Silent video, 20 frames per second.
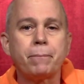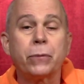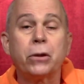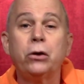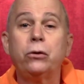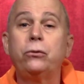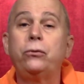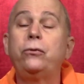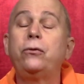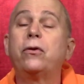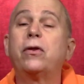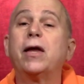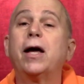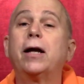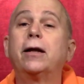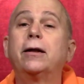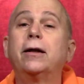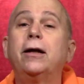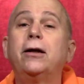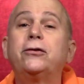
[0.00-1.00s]
who
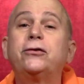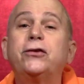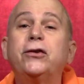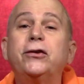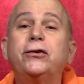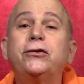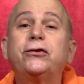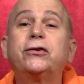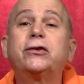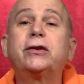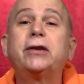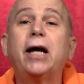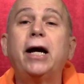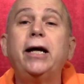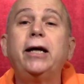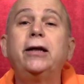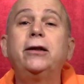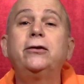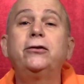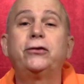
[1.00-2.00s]
then
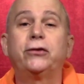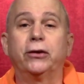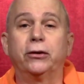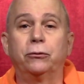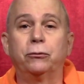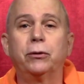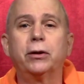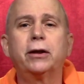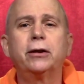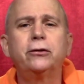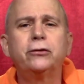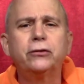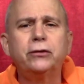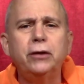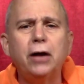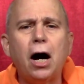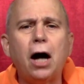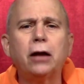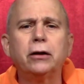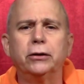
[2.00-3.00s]
sustains it with his
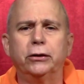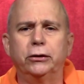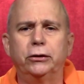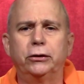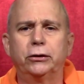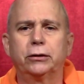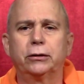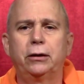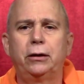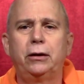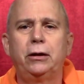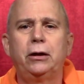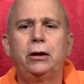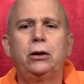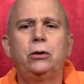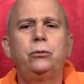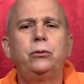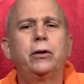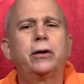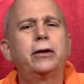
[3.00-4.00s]
knowledge,
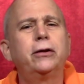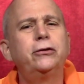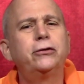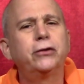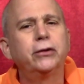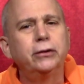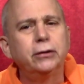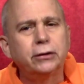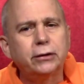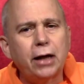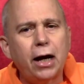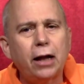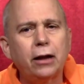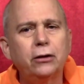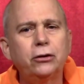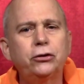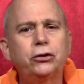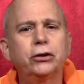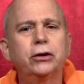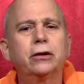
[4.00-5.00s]
with his
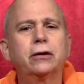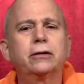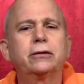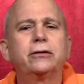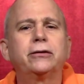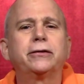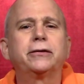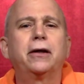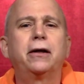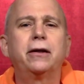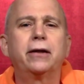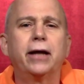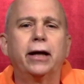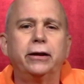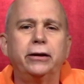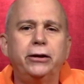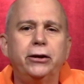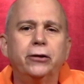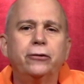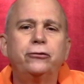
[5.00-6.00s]
intelligence
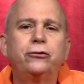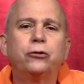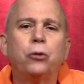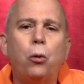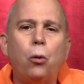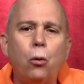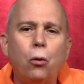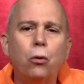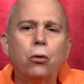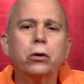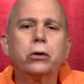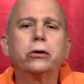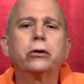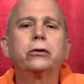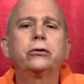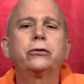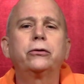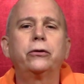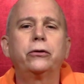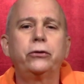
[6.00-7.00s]
that gives order
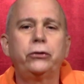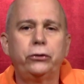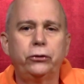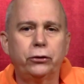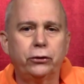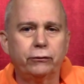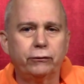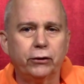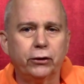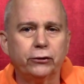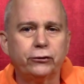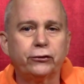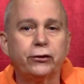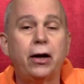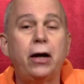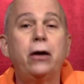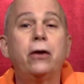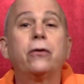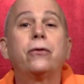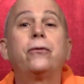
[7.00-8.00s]
to the universe
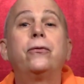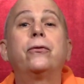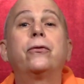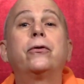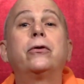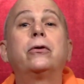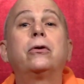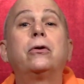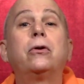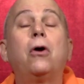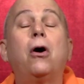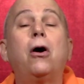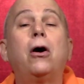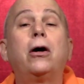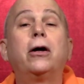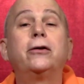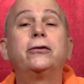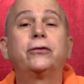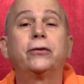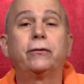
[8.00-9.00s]
through the
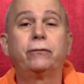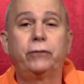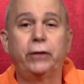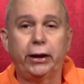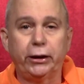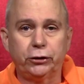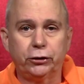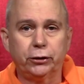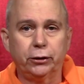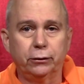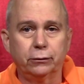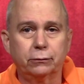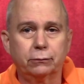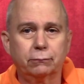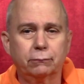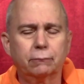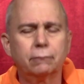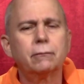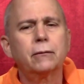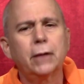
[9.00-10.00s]
laws of nature,
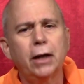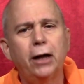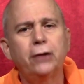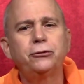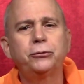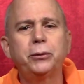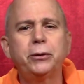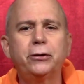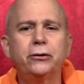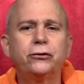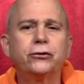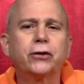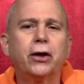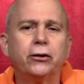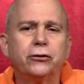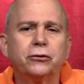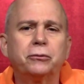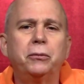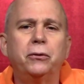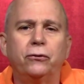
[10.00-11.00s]
as we
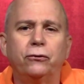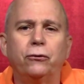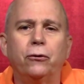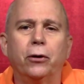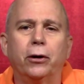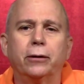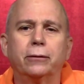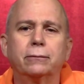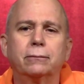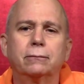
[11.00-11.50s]
discussed before.